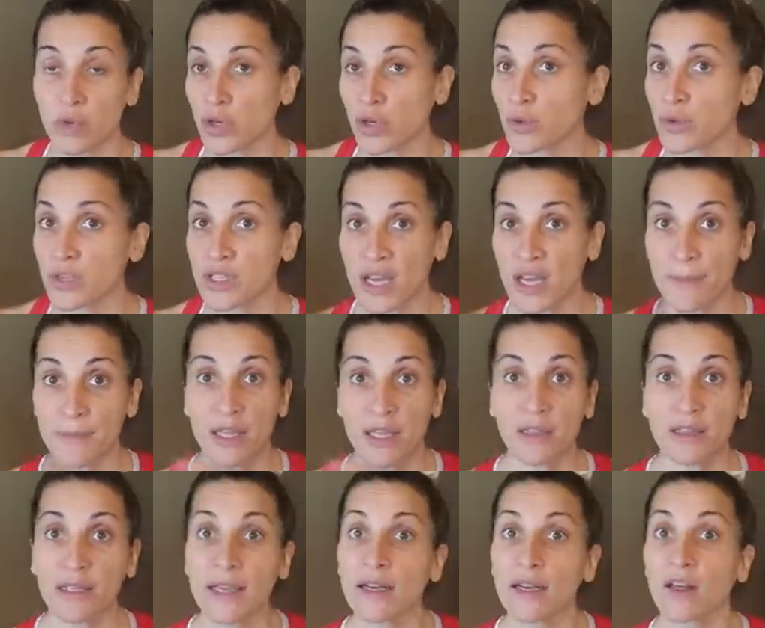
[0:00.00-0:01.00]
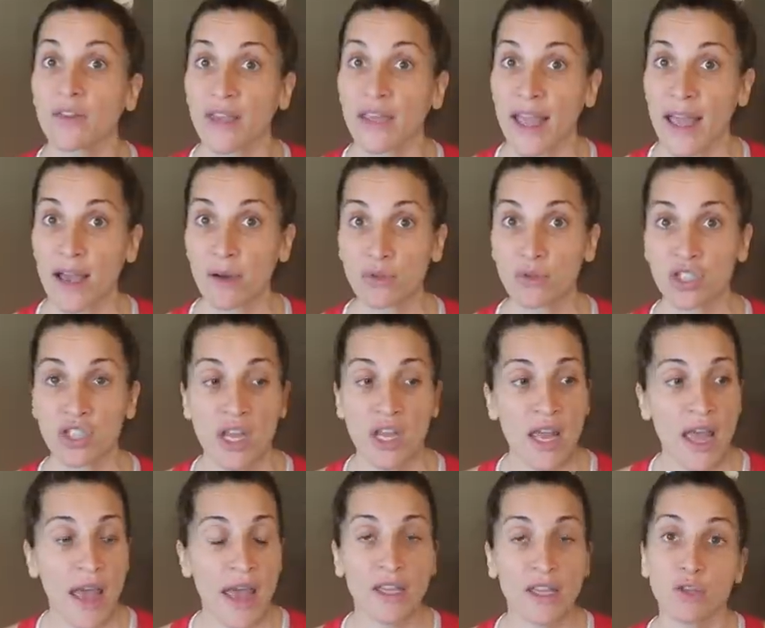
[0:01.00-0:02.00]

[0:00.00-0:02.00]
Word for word: Were you the type that laid on the couch